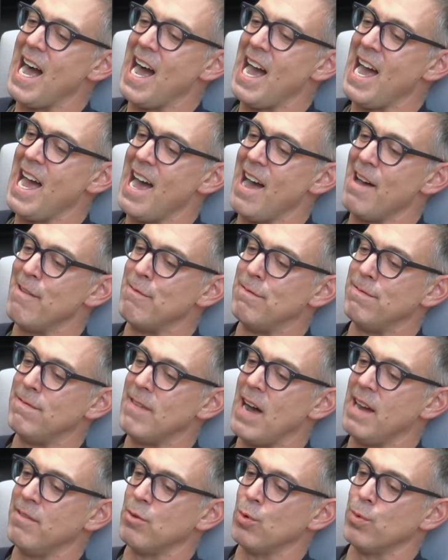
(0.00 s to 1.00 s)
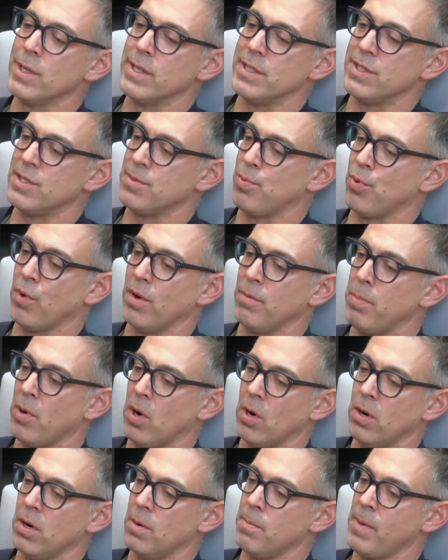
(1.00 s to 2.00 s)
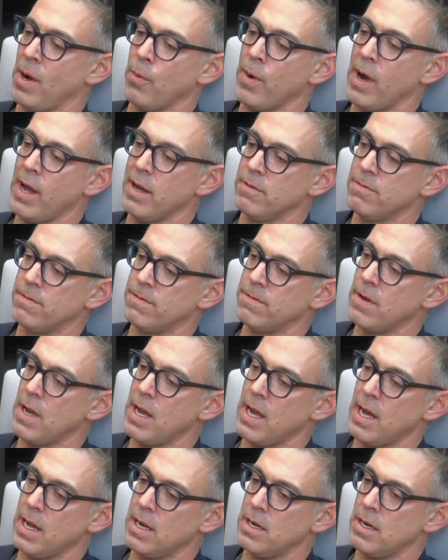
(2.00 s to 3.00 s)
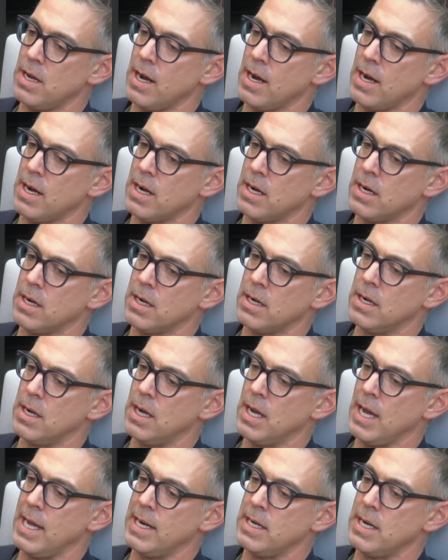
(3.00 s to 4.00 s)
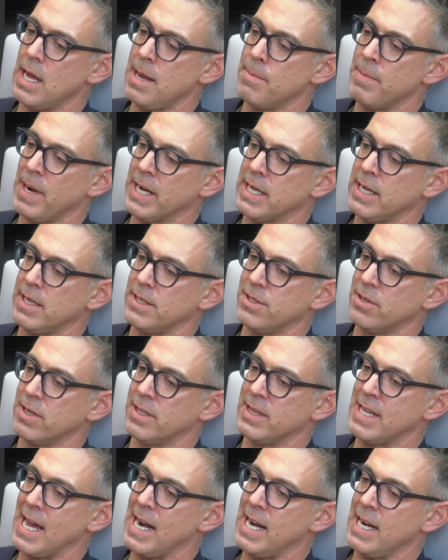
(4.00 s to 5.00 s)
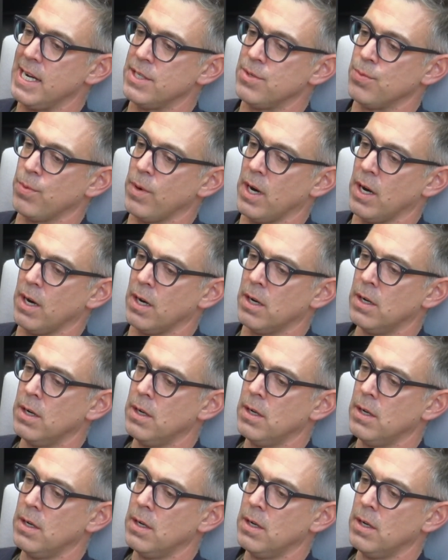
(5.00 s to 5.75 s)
have a really supportive partner, my wife, and my kids are at that age where,